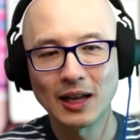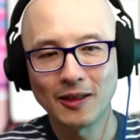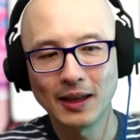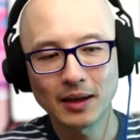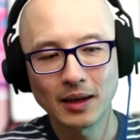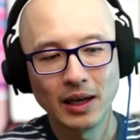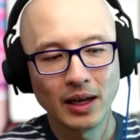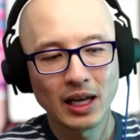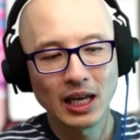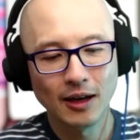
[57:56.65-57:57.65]
I think
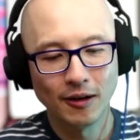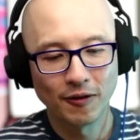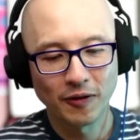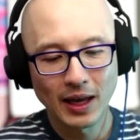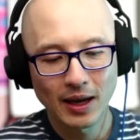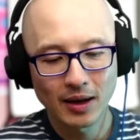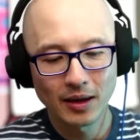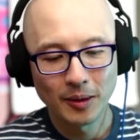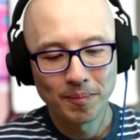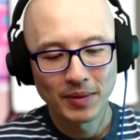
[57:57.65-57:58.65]
if
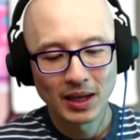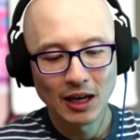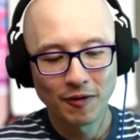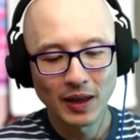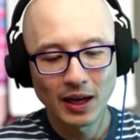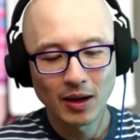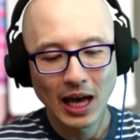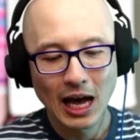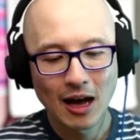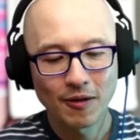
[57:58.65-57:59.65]
they
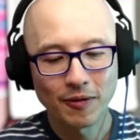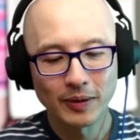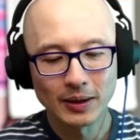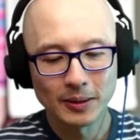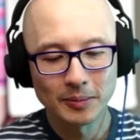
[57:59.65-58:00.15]
have